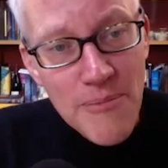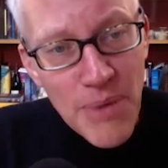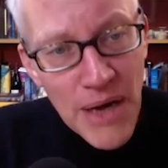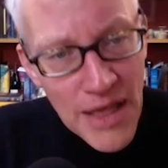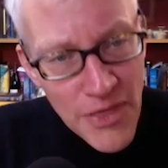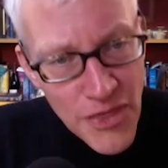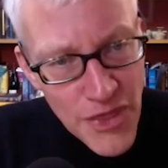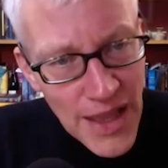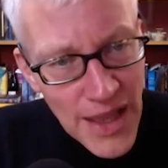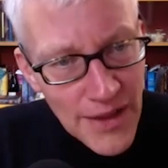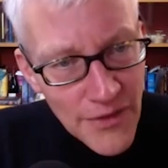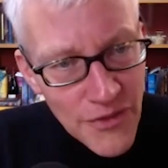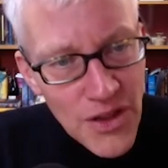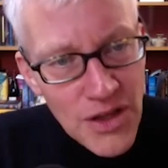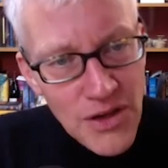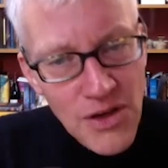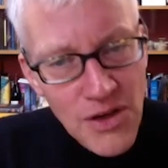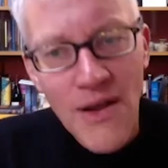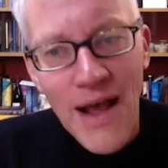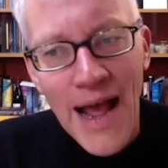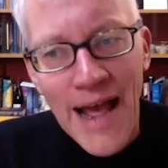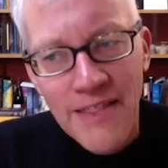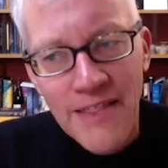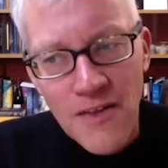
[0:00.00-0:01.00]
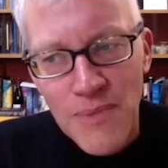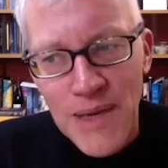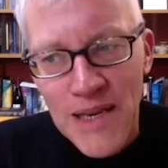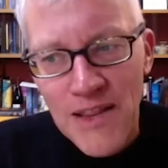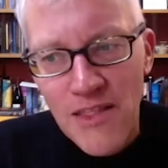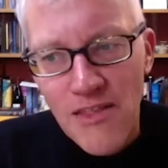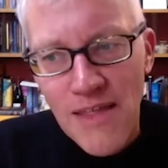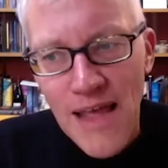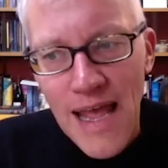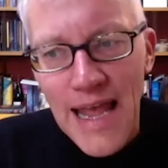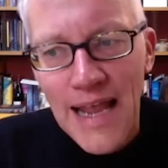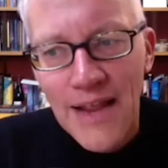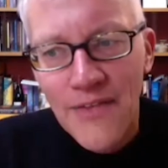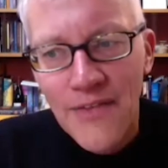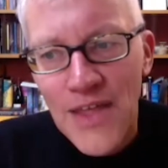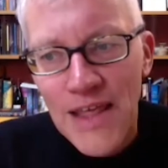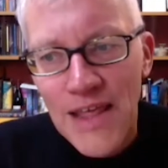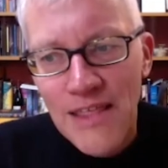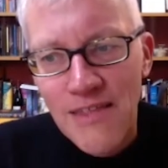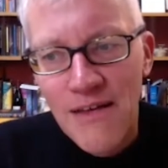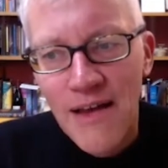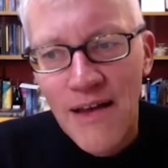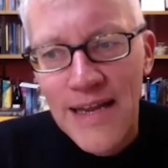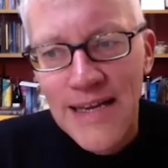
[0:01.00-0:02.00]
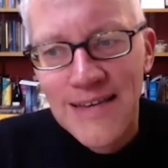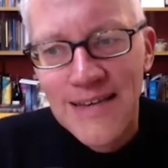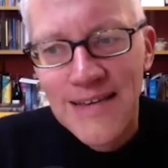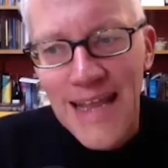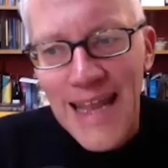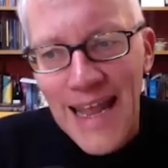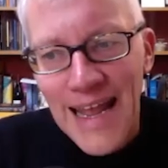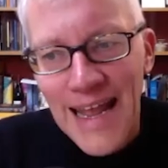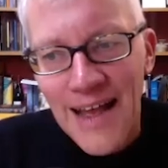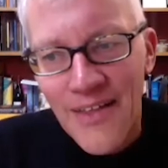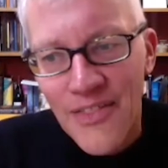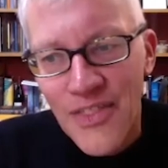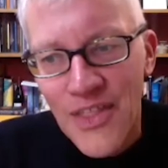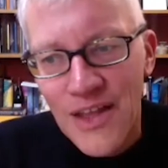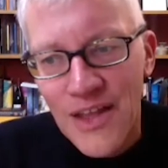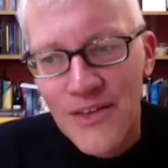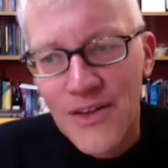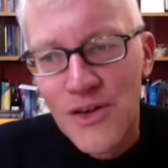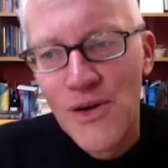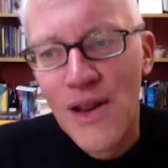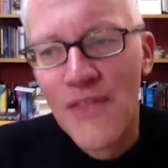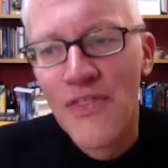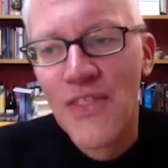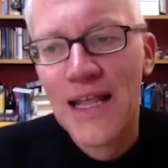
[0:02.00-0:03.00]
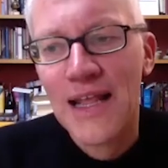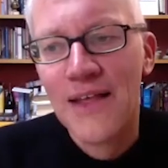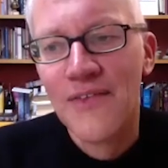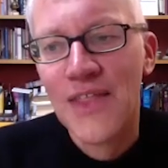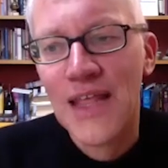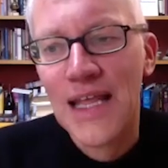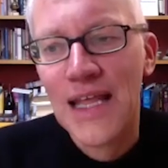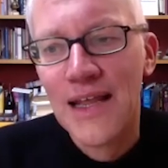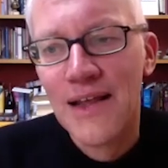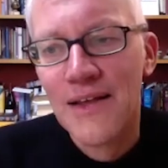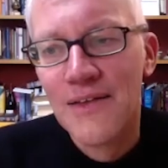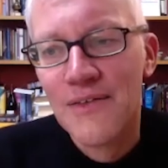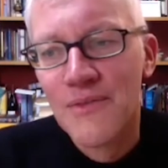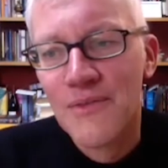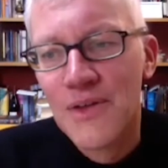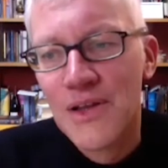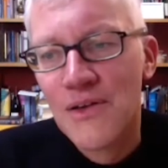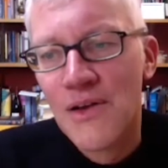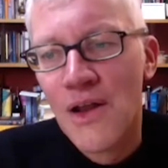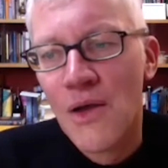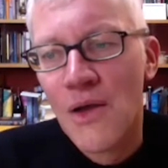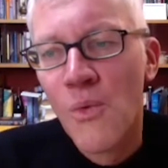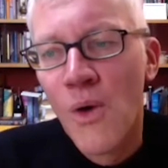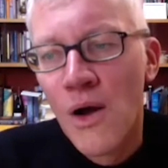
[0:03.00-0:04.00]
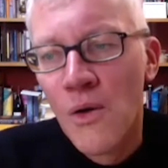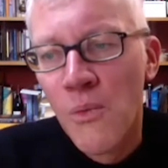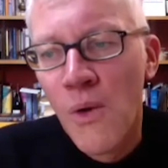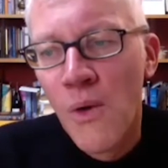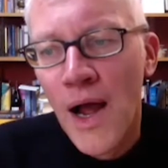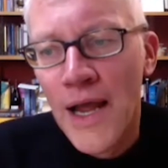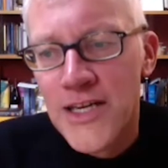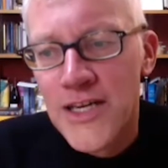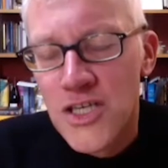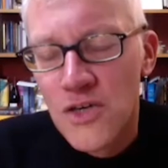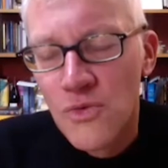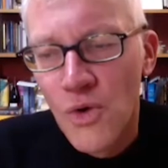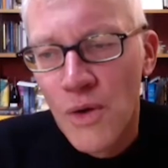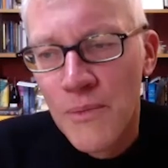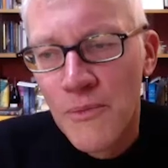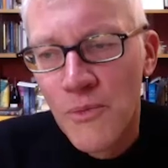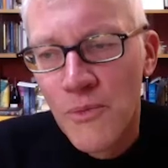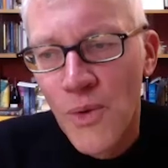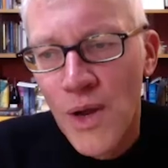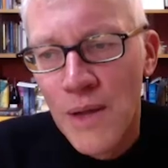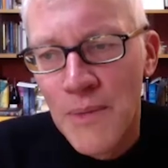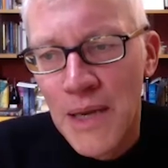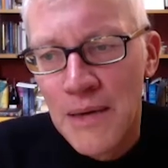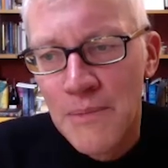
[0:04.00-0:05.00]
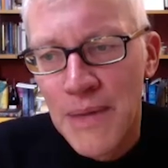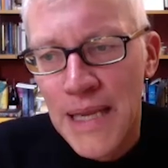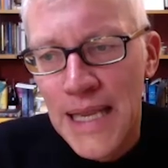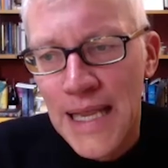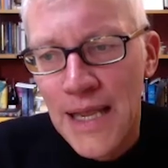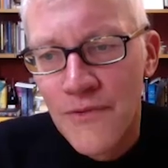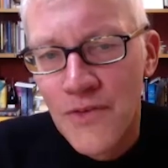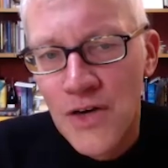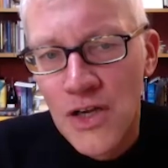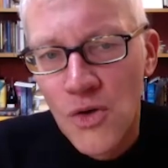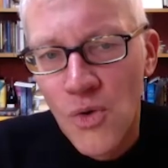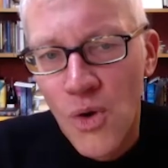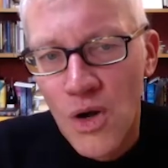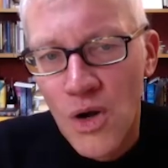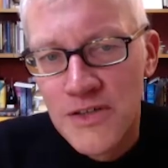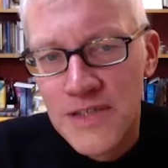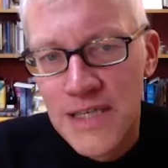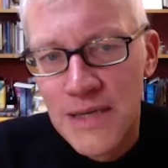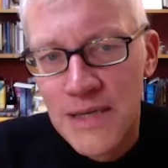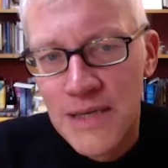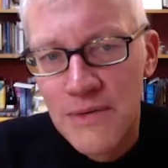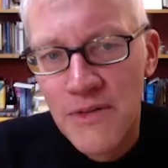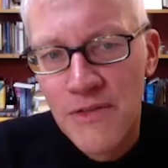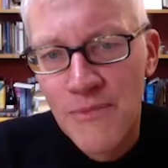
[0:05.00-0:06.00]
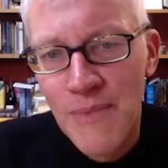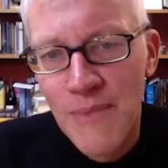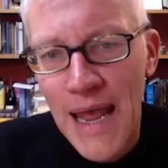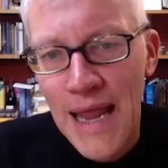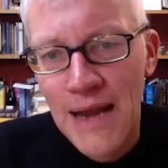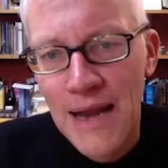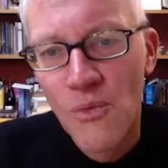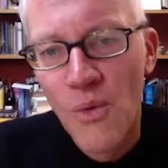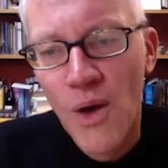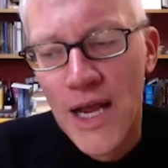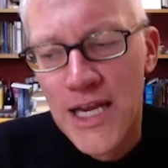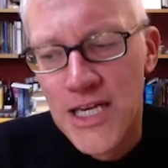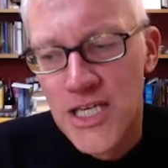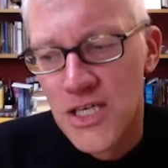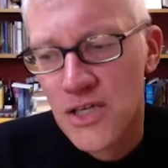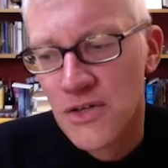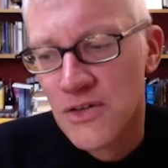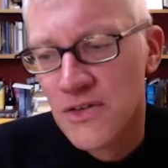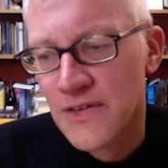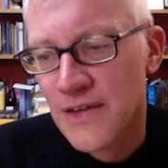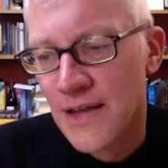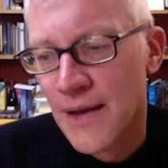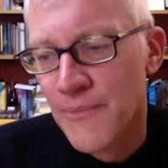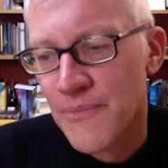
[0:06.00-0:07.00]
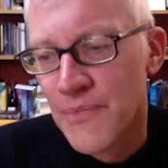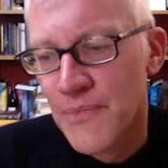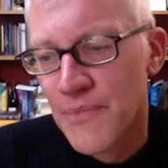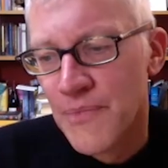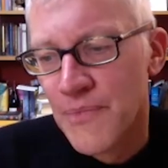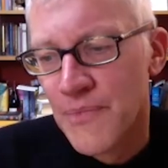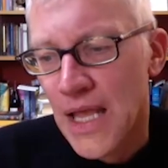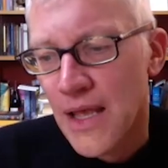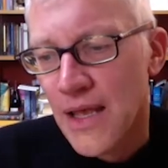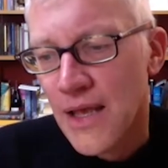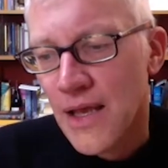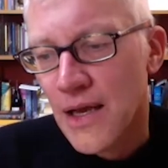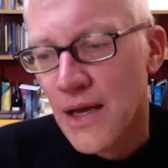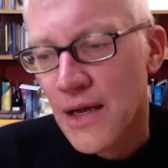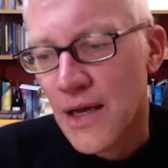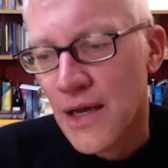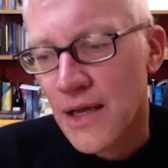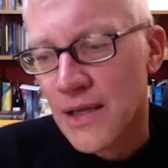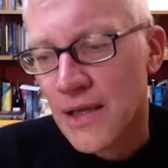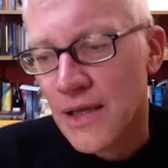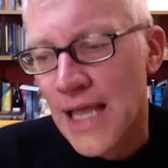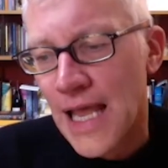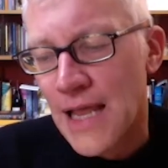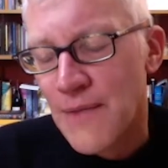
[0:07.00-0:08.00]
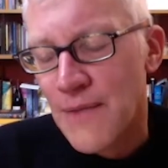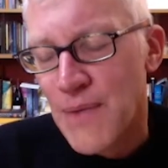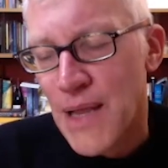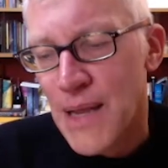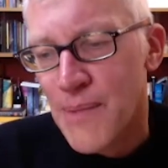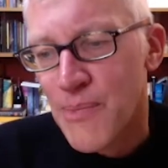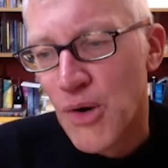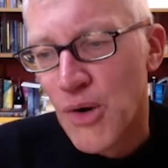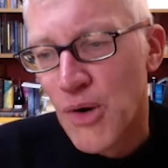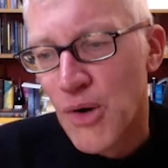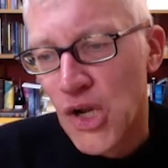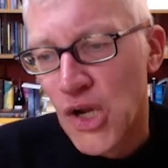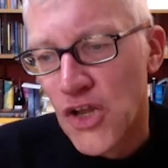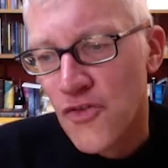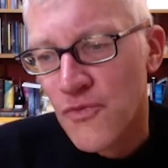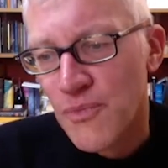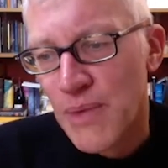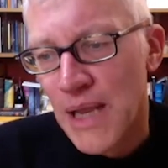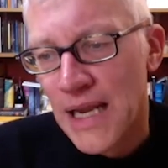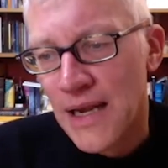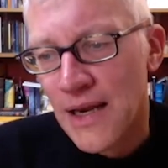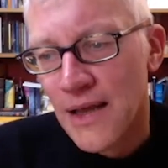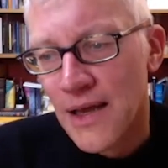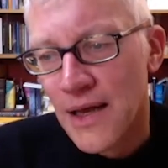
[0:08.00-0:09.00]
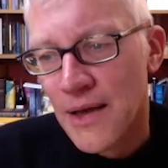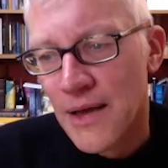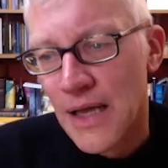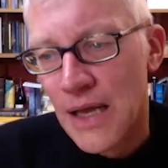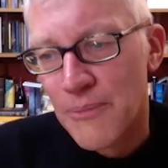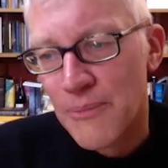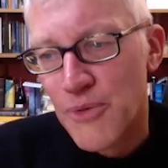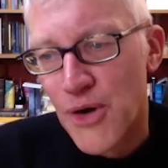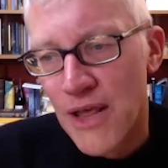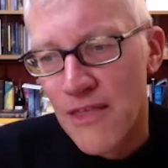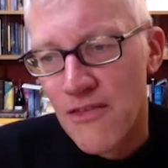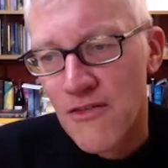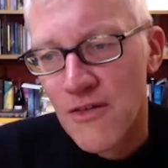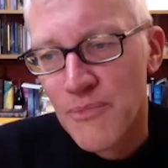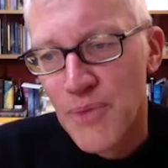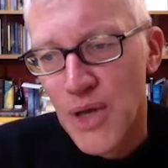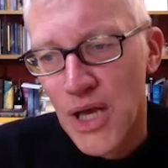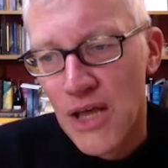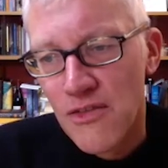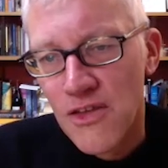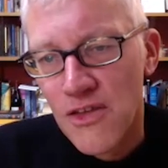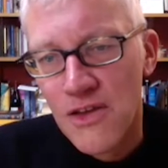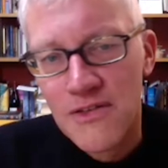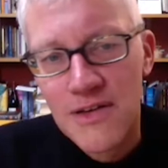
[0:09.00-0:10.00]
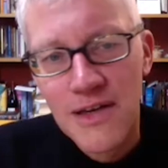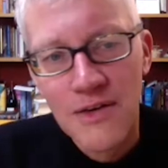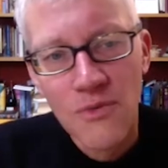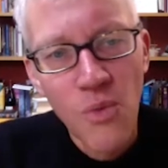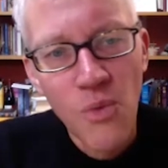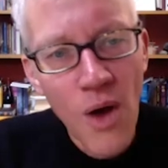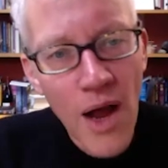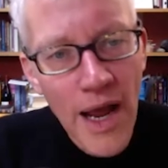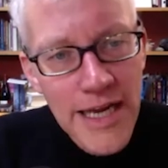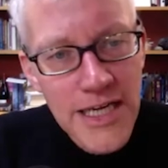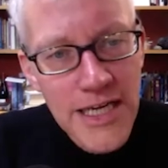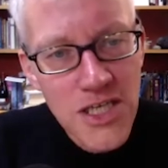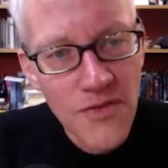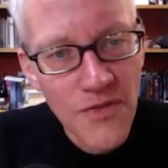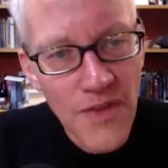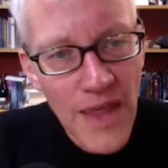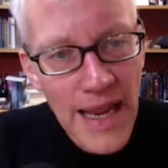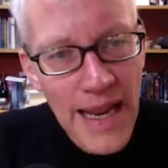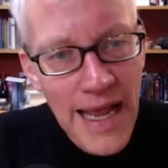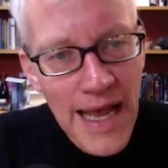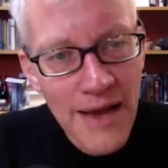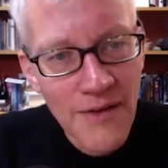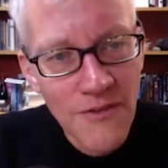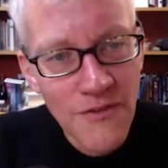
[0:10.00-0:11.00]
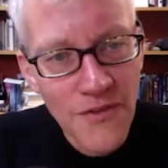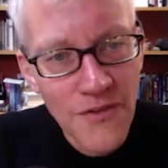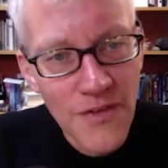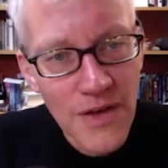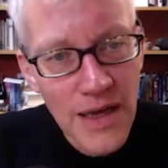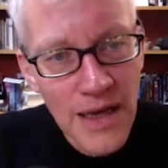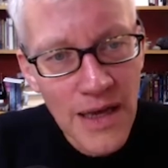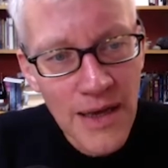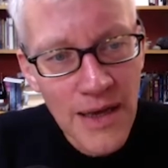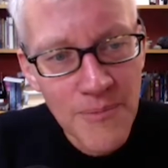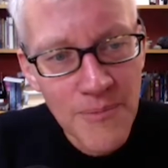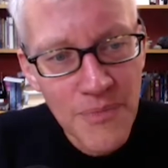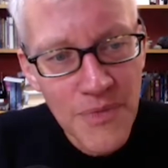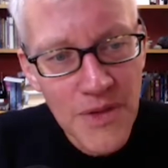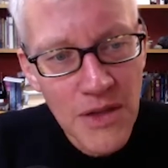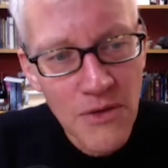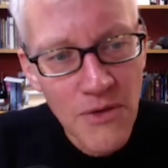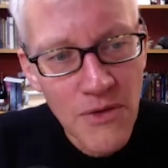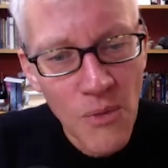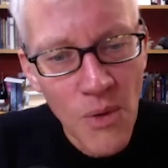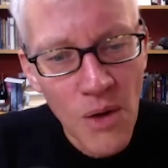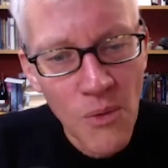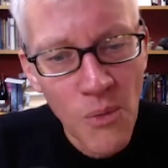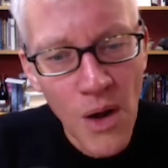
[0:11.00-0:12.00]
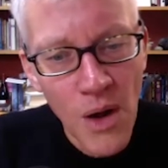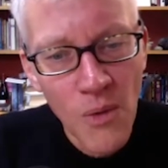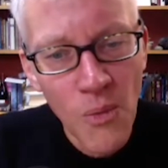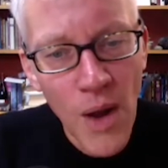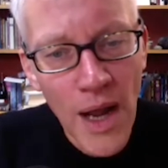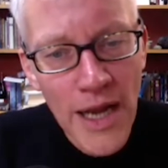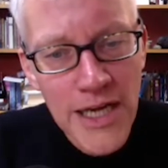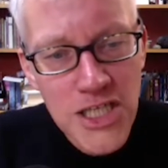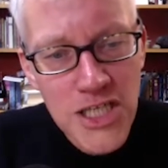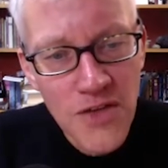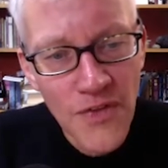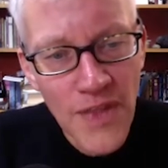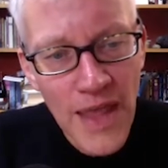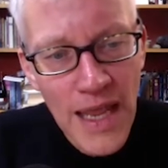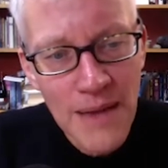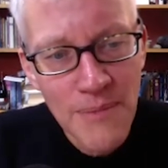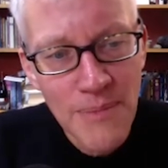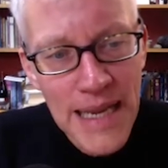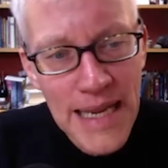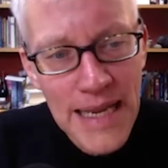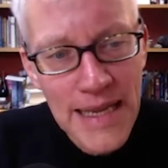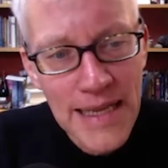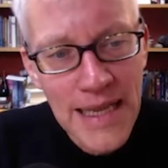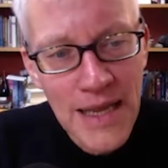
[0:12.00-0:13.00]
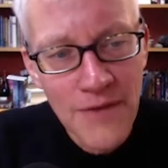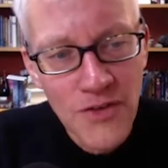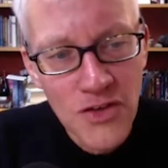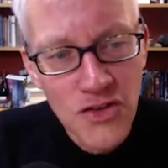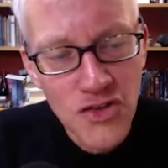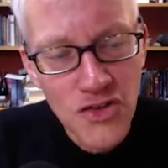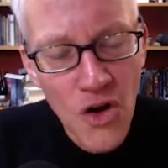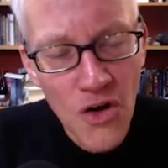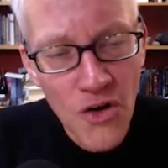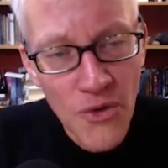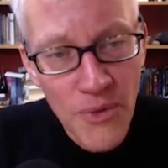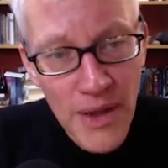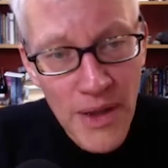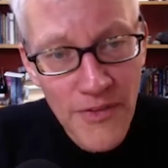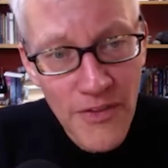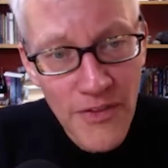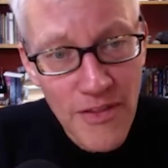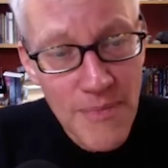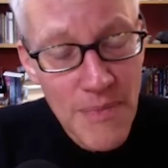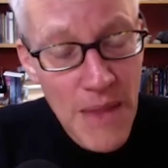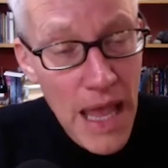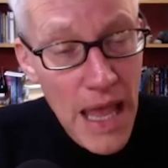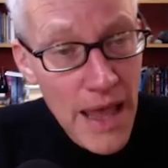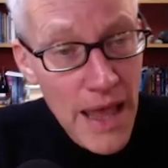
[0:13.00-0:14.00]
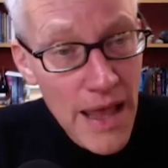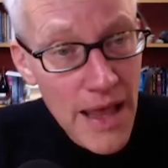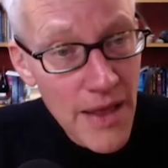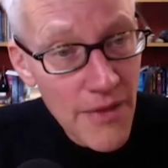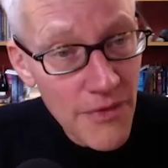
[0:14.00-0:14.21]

But I think that, you know, as I've been saying, this idea that, you know, why should women be given equality with men? Why should gay people who've been oppressed and persecuted, why should they have, you know, why should they be given tolerance?